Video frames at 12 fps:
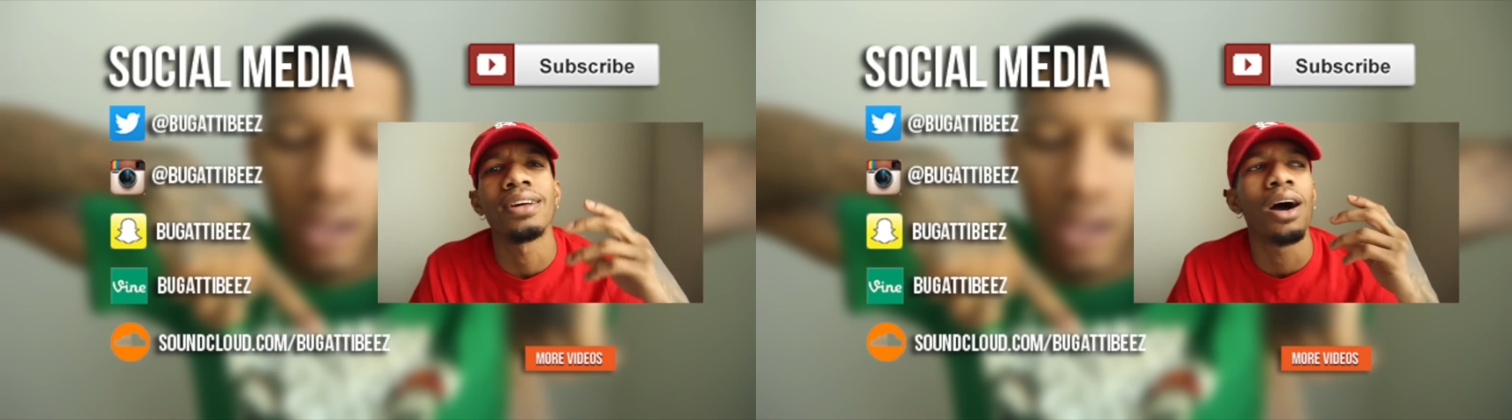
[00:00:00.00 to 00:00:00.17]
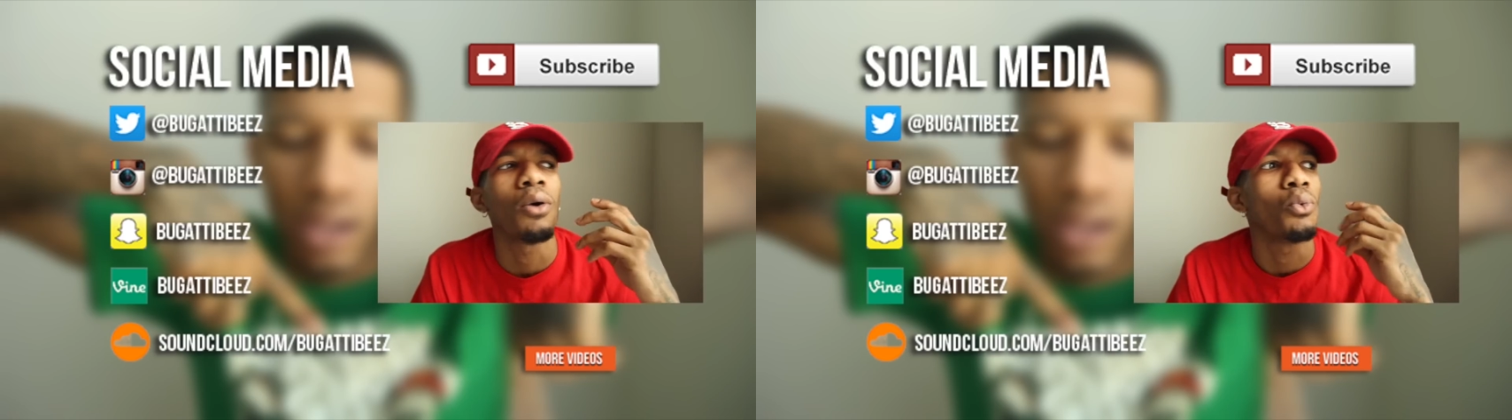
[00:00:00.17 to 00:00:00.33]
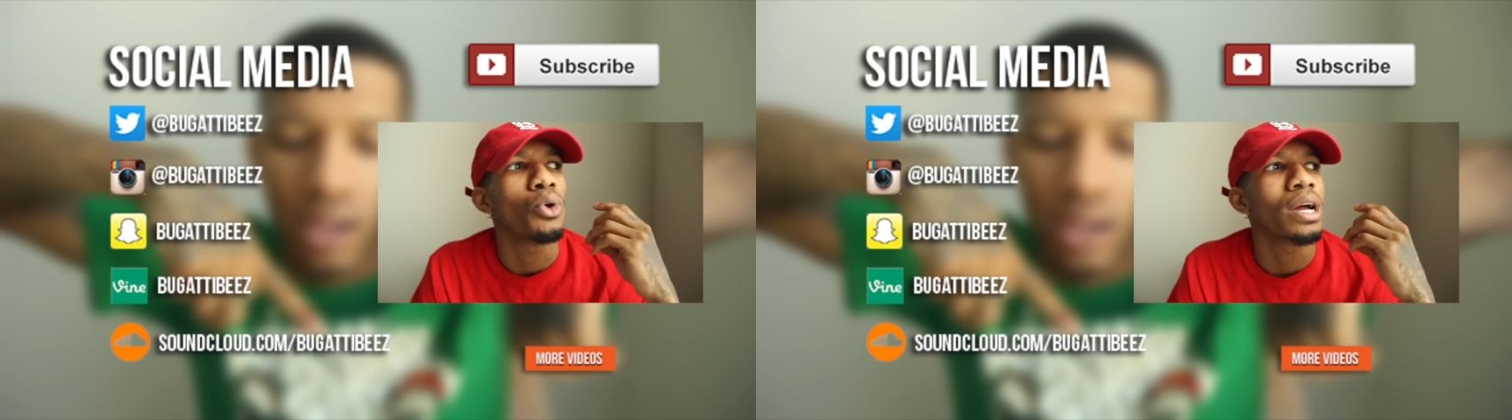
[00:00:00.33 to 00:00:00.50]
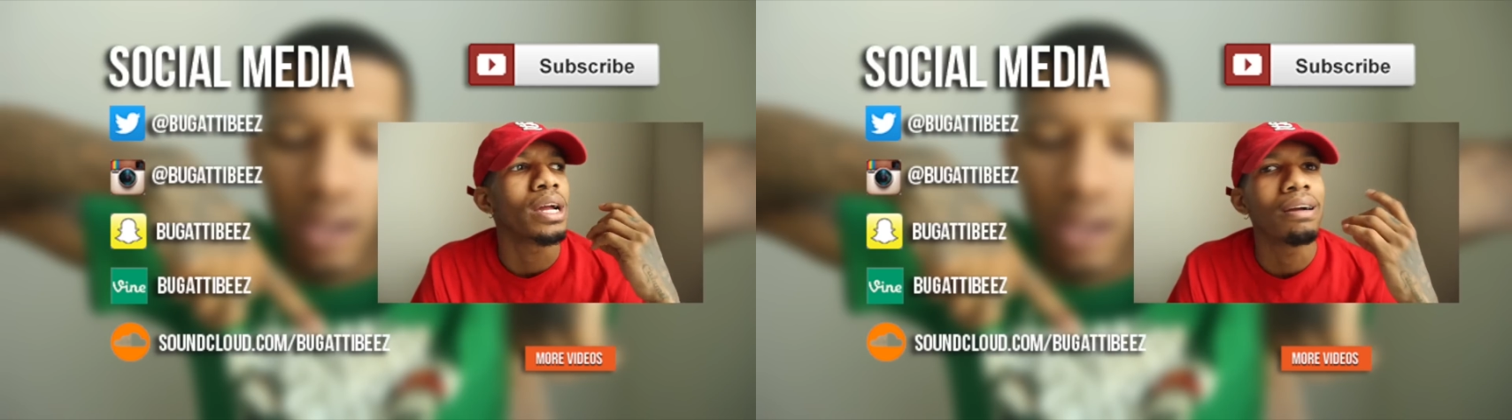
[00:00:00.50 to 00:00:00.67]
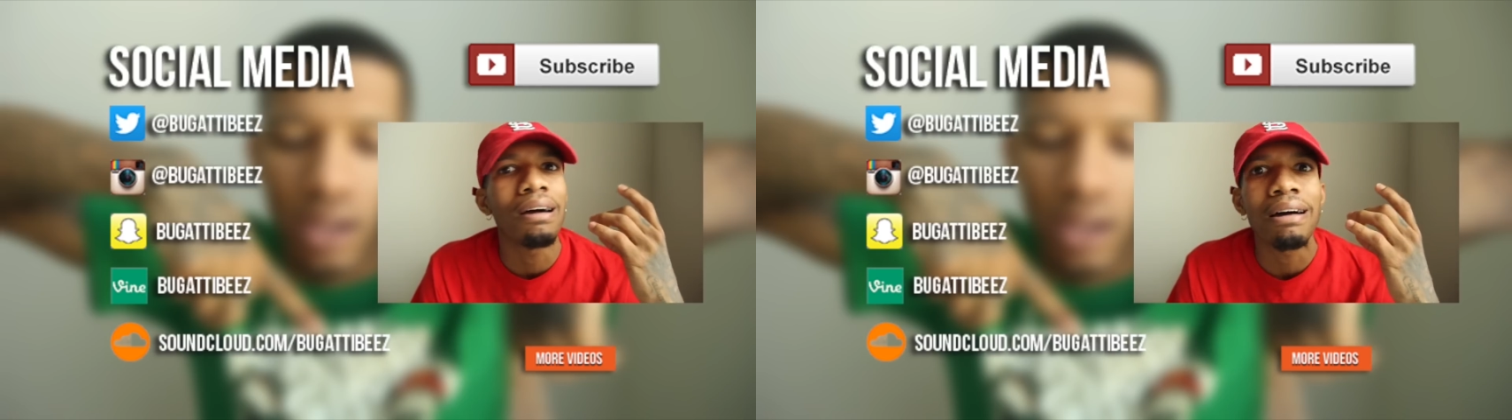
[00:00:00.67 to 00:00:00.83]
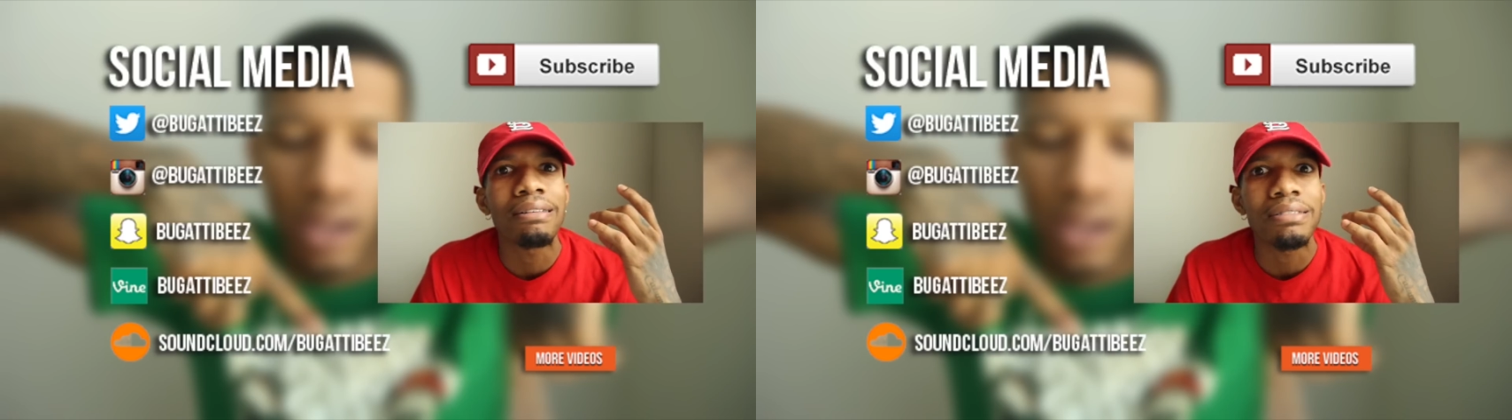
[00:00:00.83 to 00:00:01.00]
out what
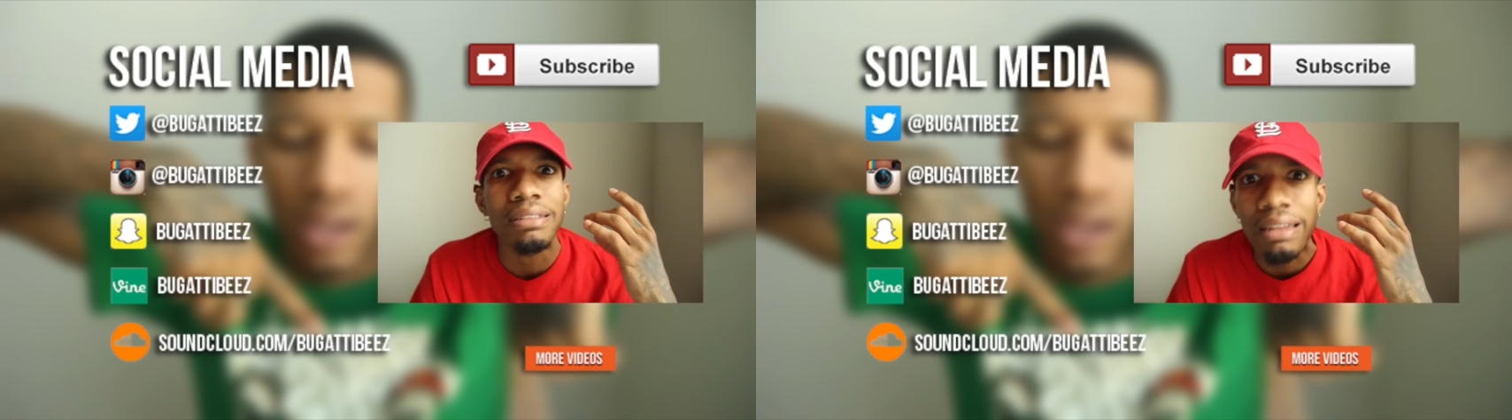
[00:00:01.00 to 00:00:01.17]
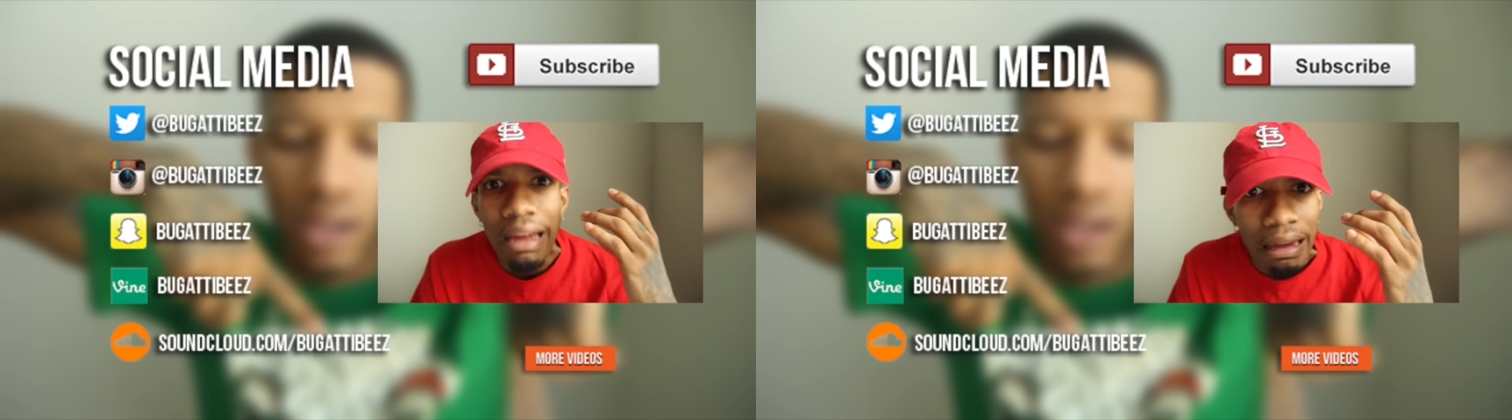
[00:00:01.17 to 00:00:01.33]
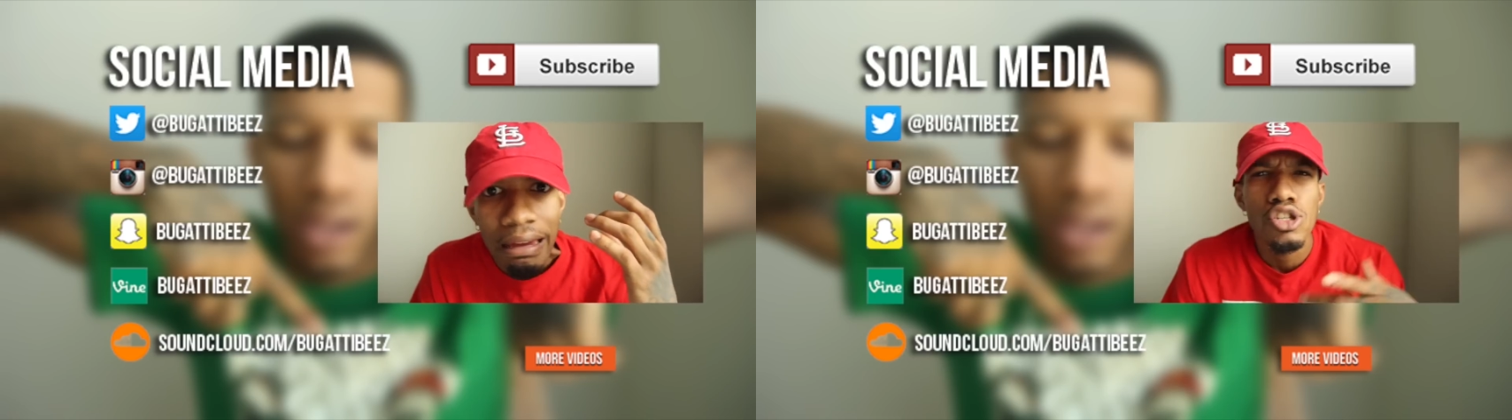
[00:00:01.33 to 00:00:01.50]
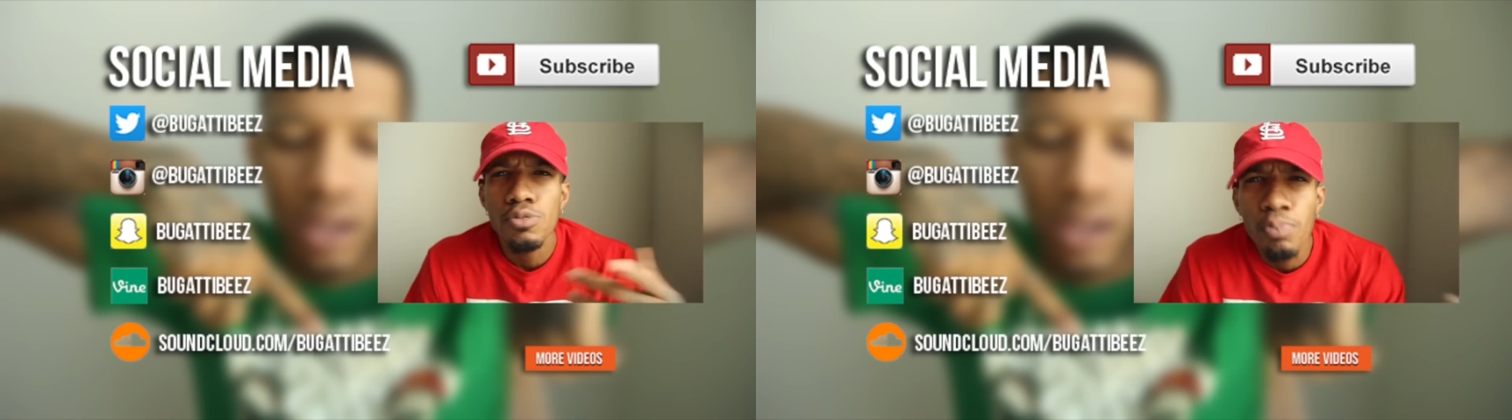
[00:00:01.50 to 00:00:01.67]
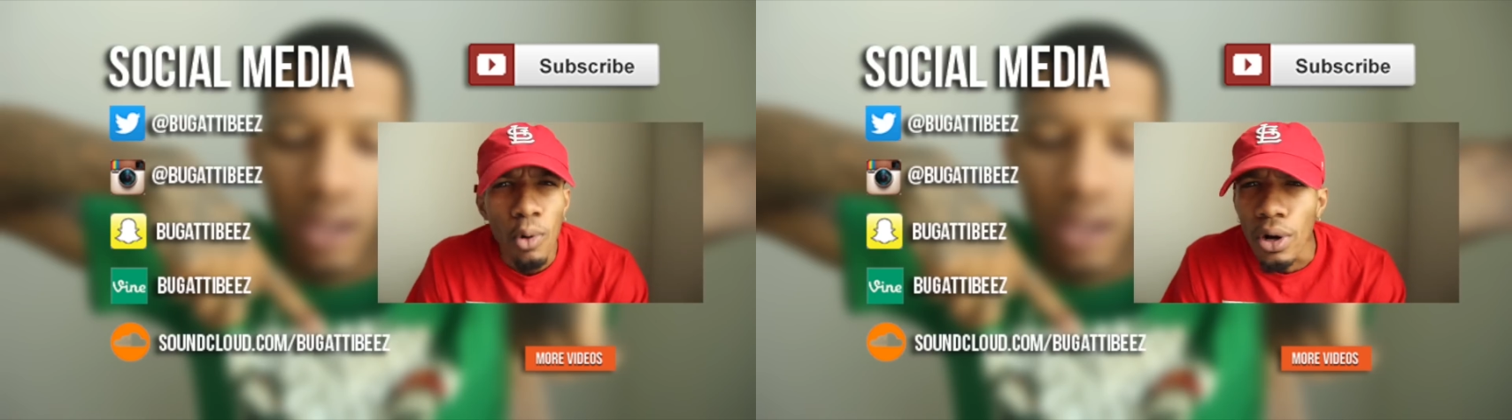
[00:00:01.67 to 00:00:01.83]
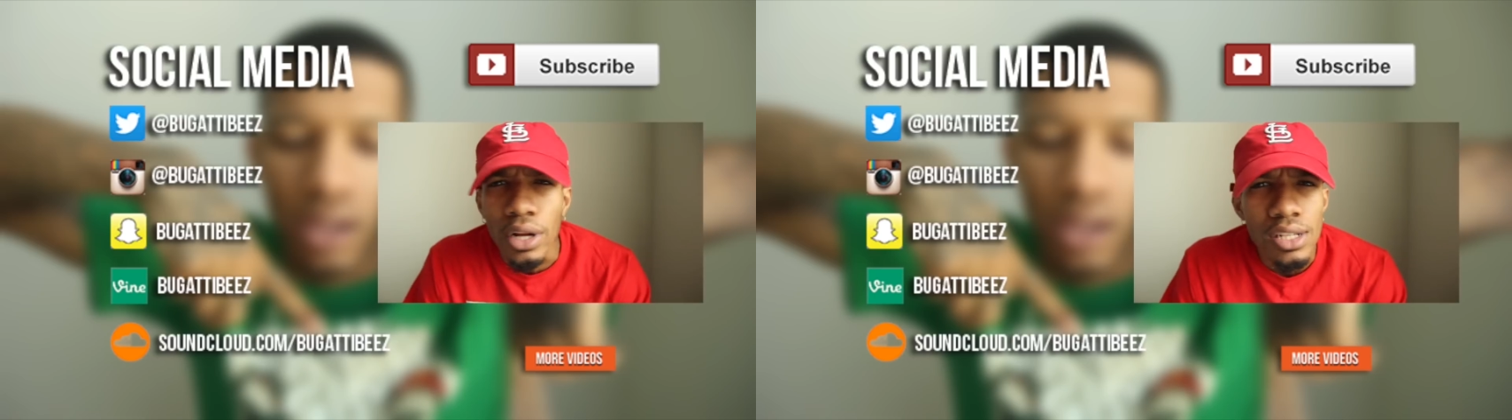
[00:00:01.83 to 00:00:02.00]
guys like.
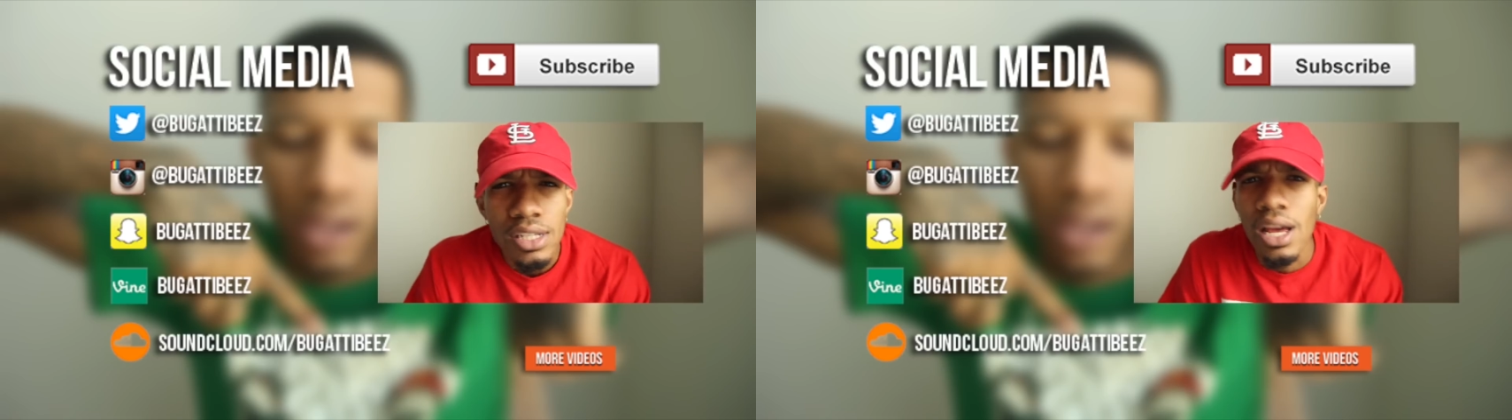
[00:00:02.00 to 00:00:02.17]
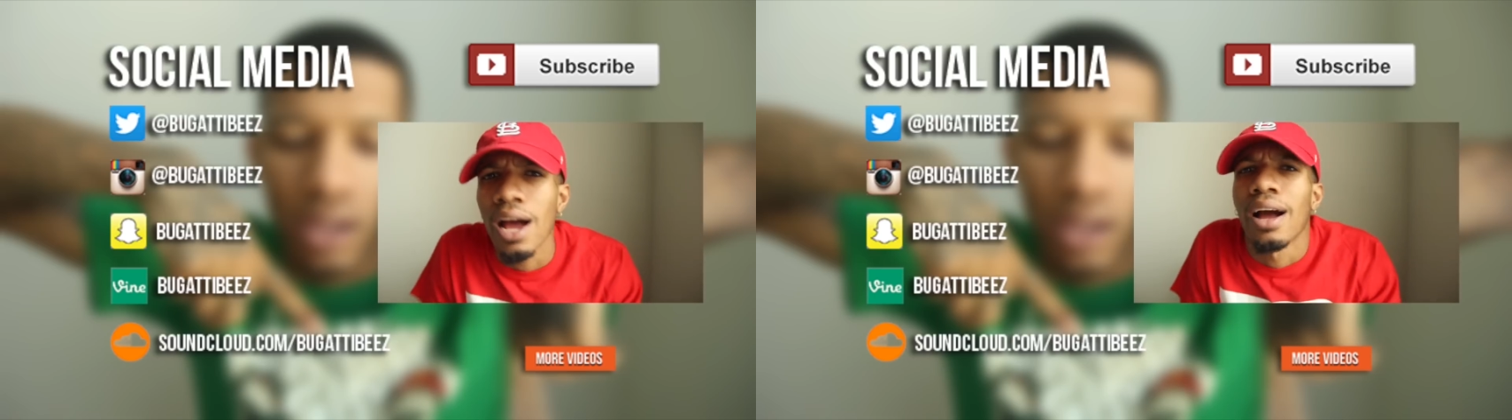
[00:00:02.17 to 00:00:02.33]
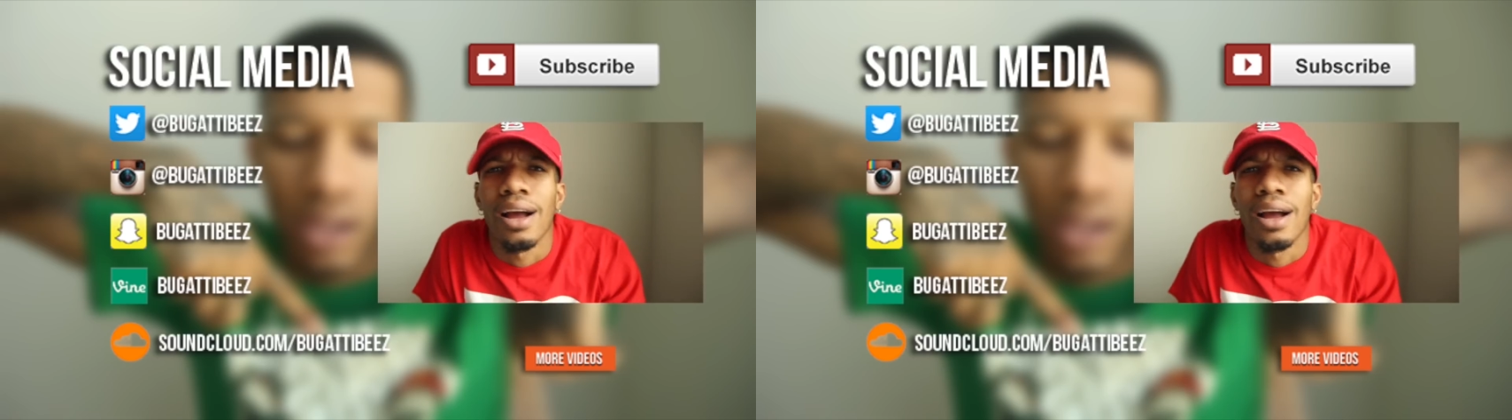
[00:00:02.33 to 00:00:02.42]
Sports.